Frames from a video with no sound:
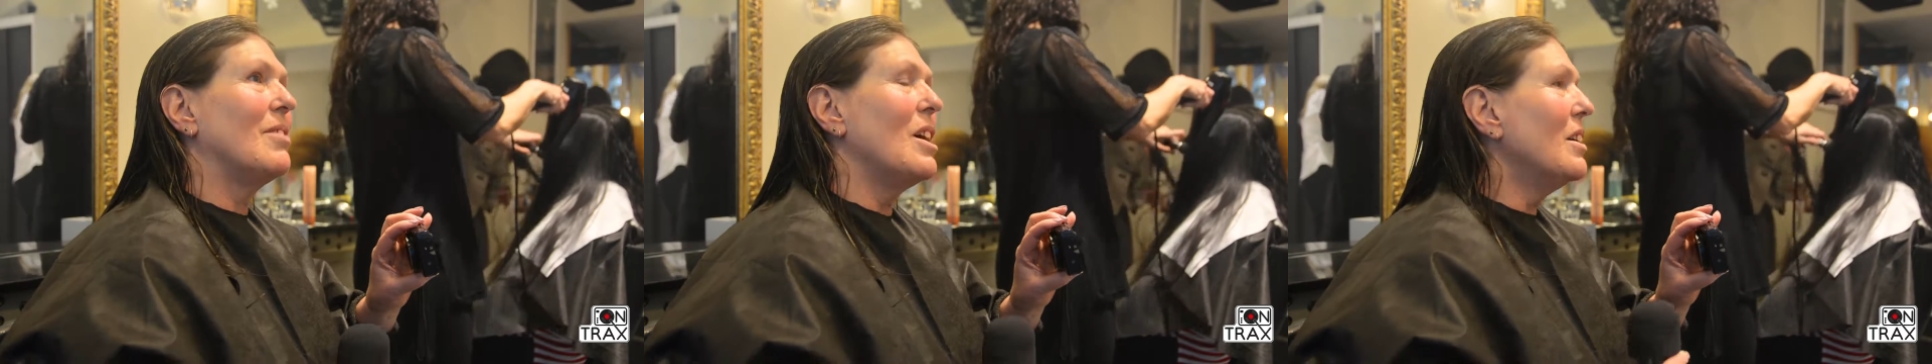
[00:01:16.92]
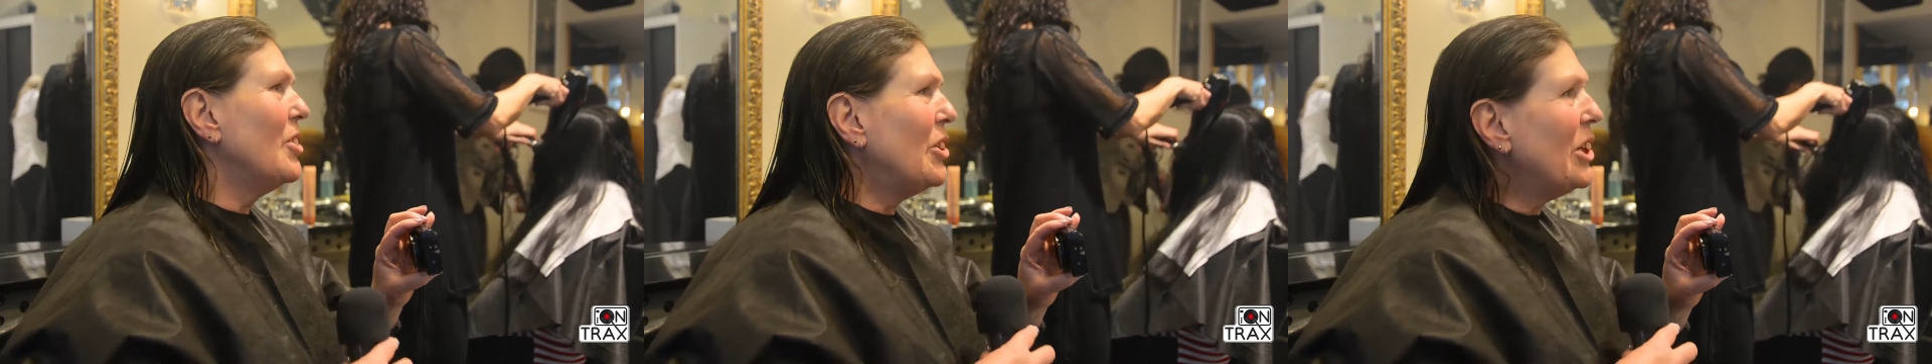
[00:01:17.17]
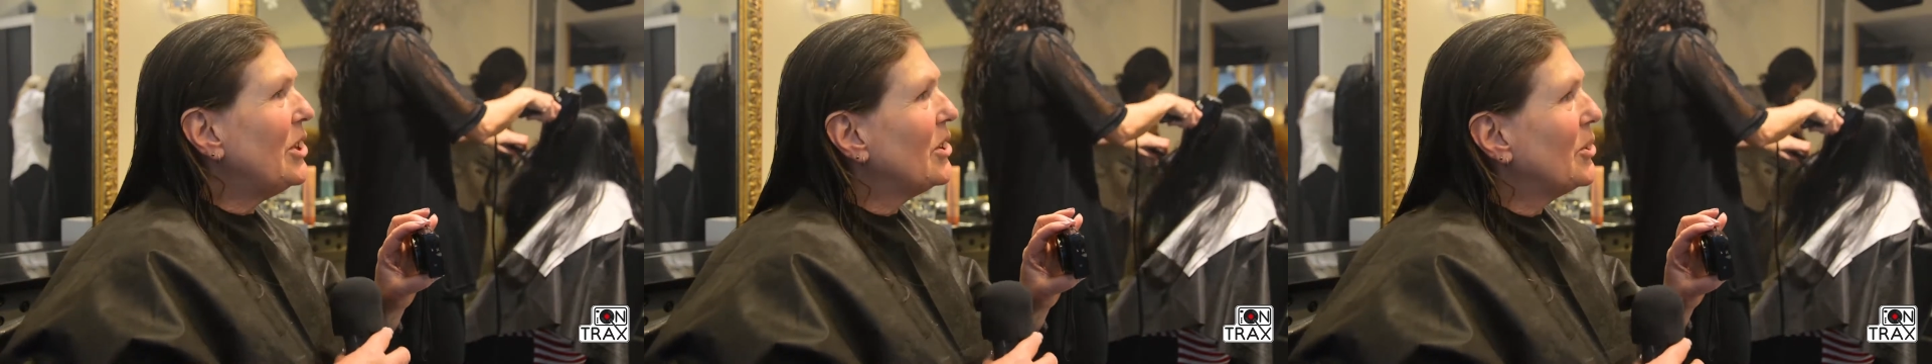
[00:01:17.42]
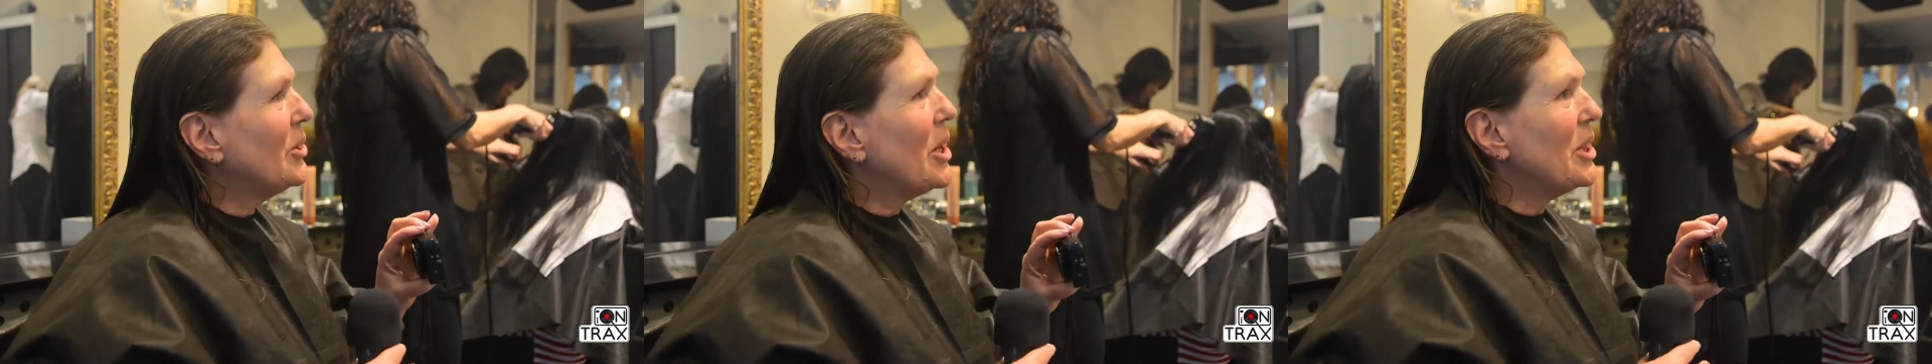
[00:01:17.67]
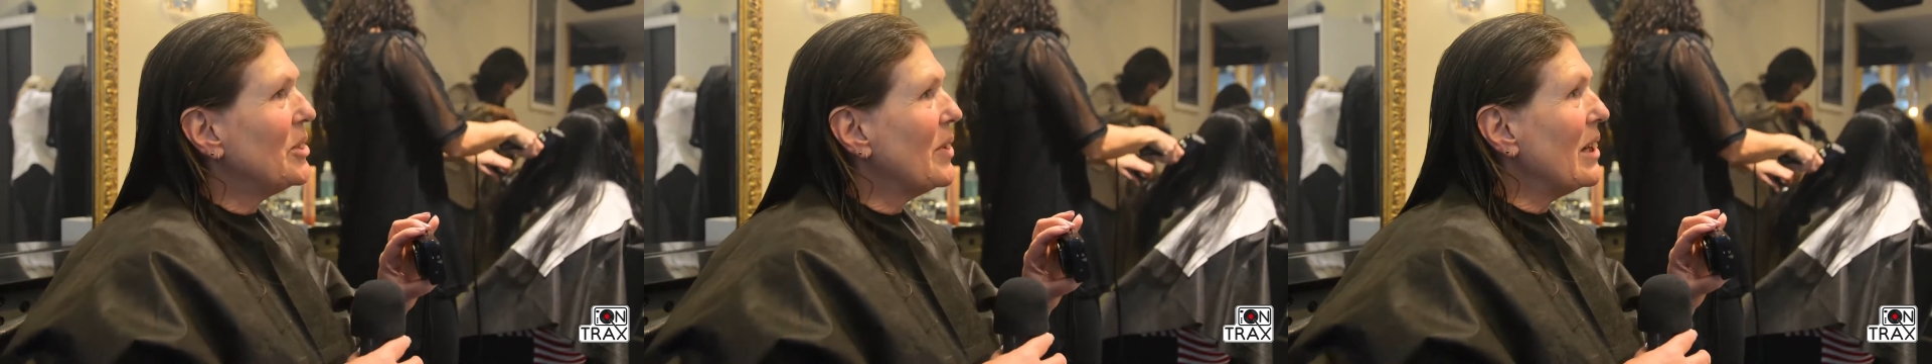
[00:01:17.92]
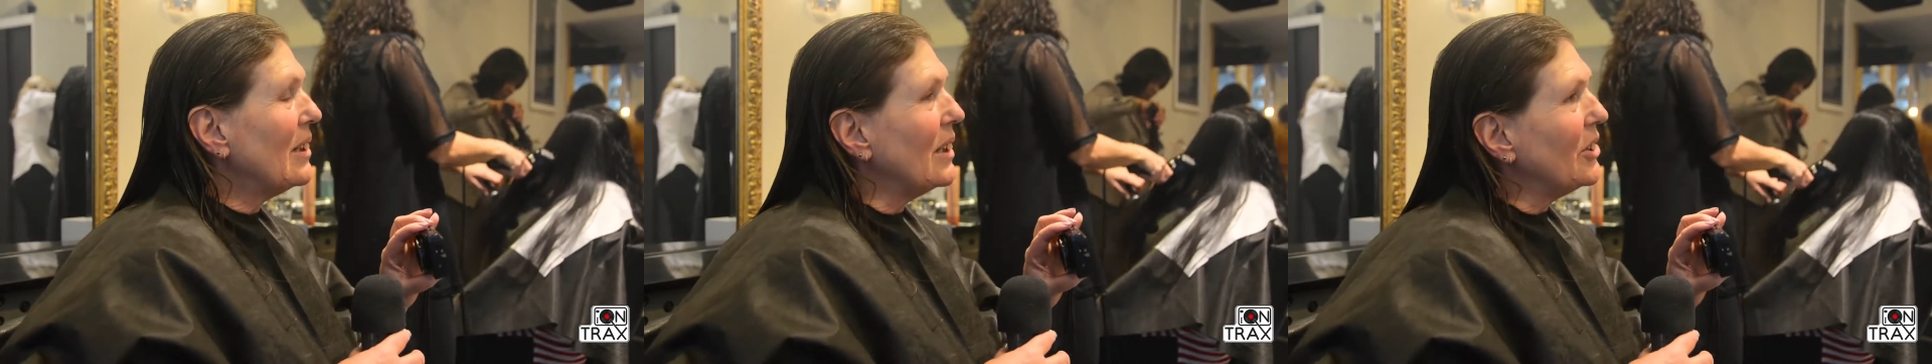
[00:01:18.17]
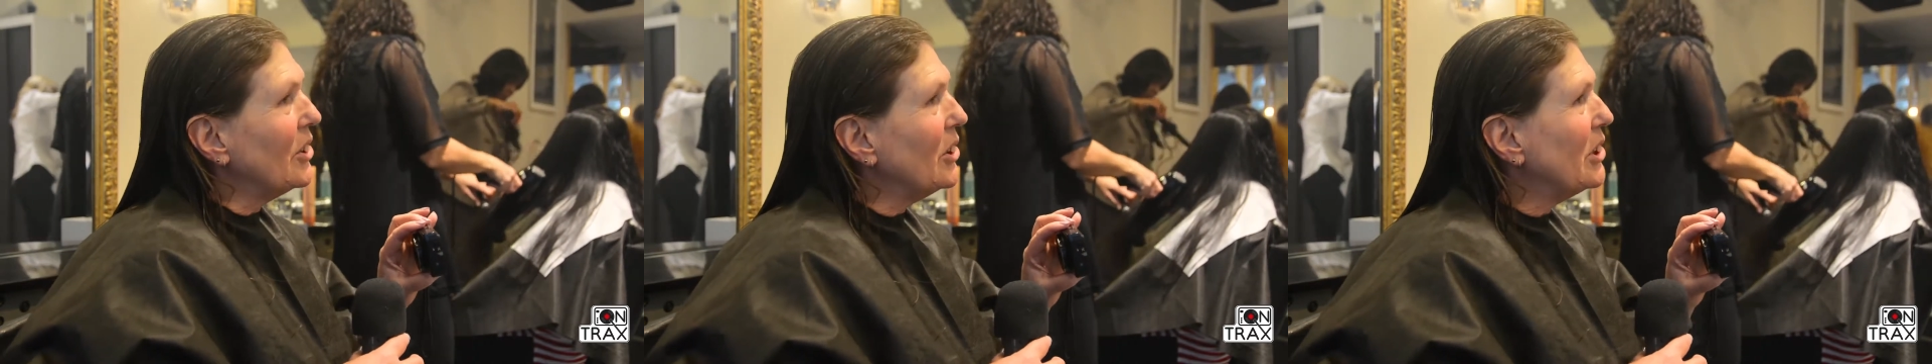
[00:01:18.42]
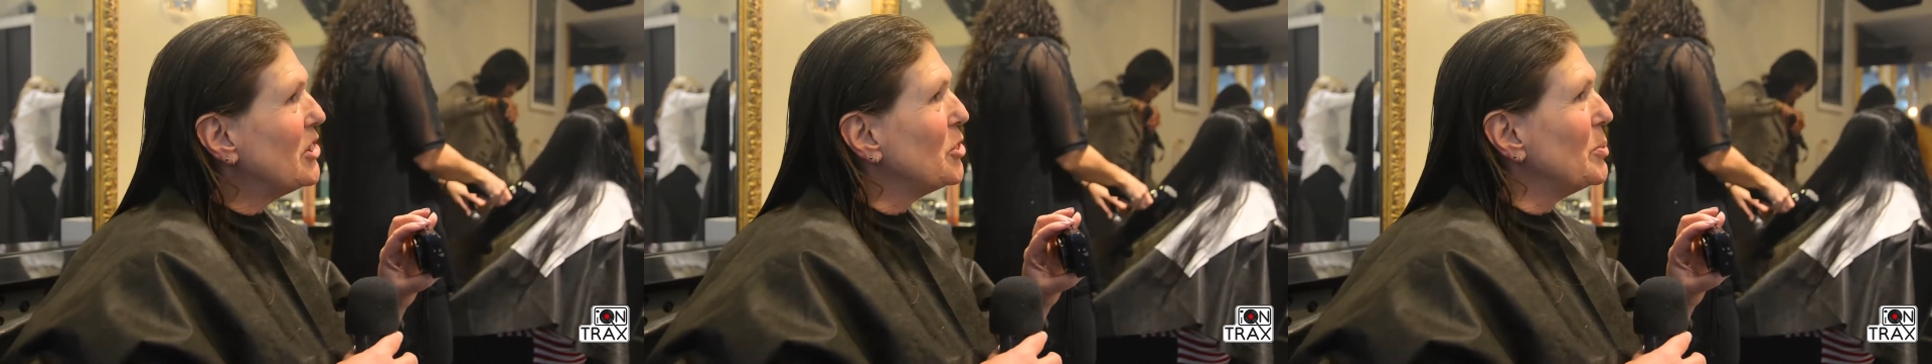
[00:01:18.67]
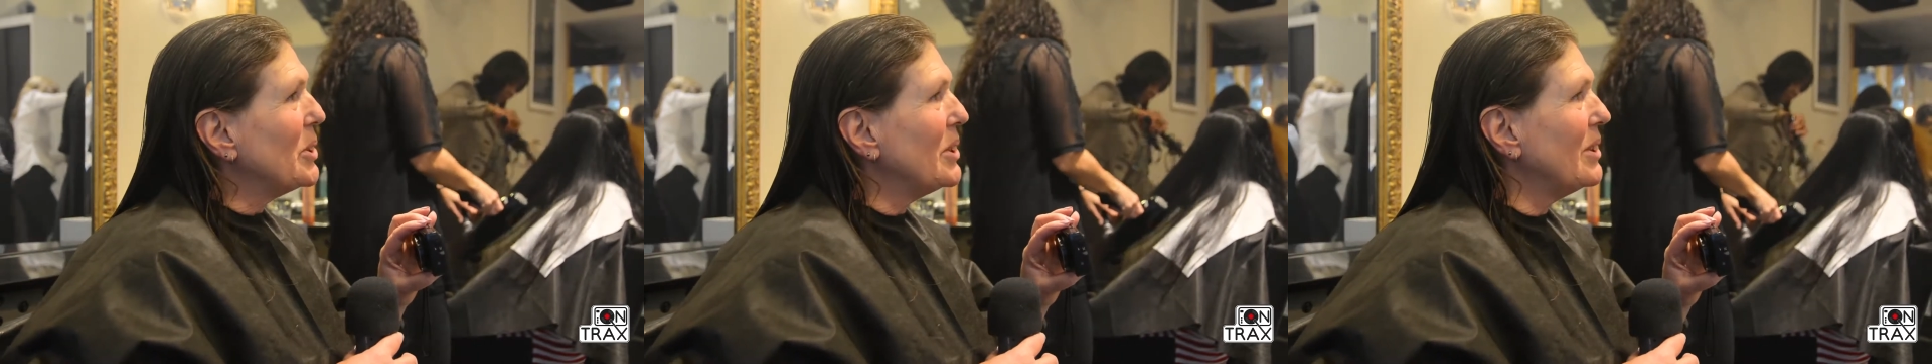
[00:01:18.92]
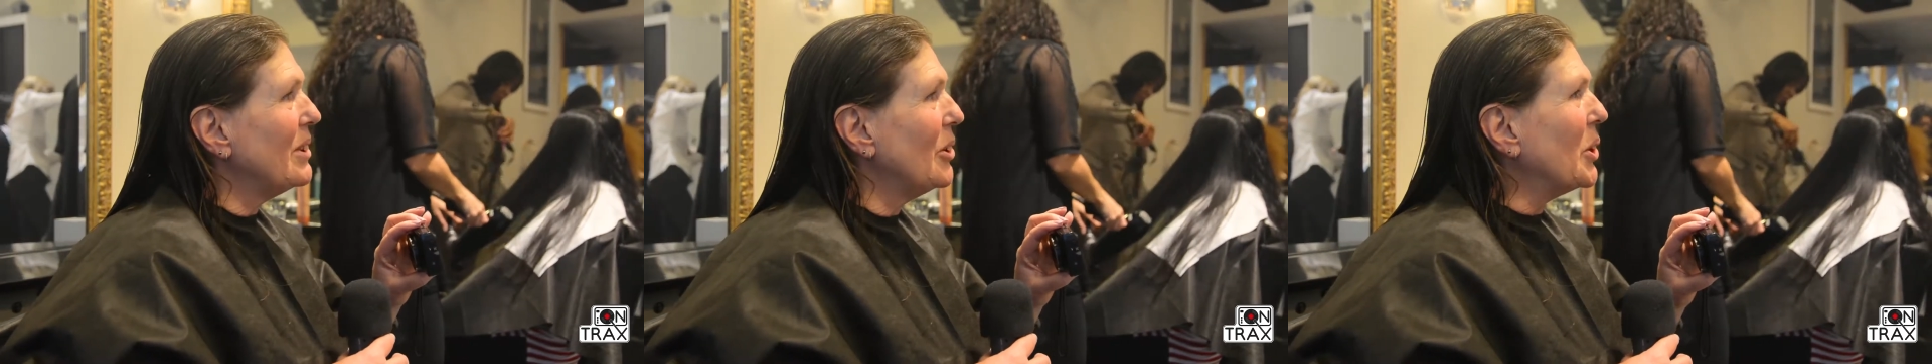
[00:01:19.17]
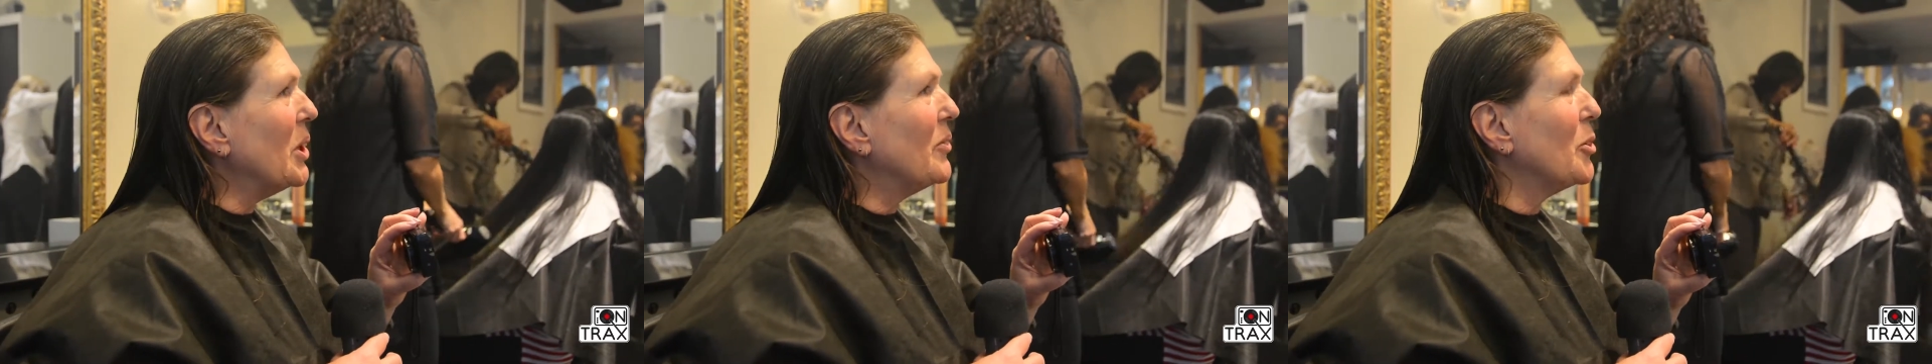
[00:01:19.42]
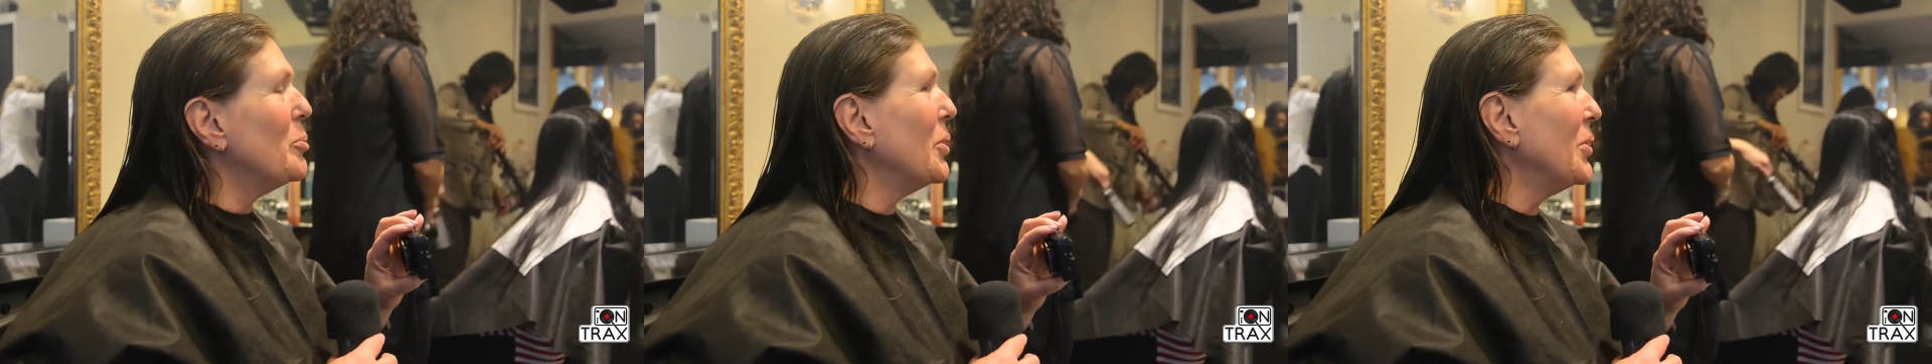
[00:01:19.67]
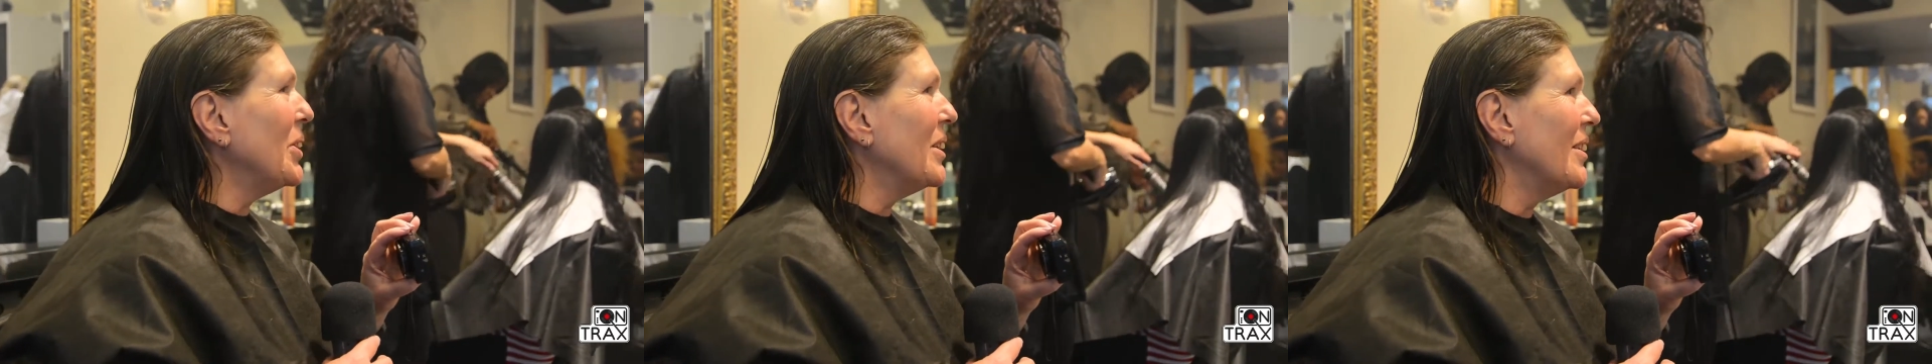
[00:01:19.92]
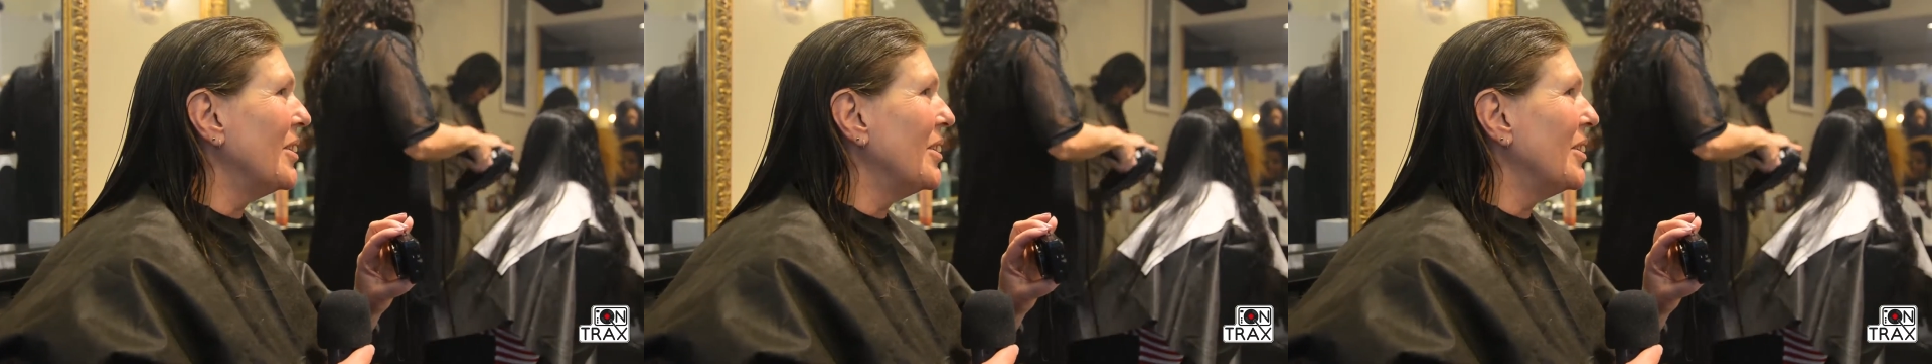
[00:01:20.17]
Uh, you need a creative outlet. You need to be looking for beauty.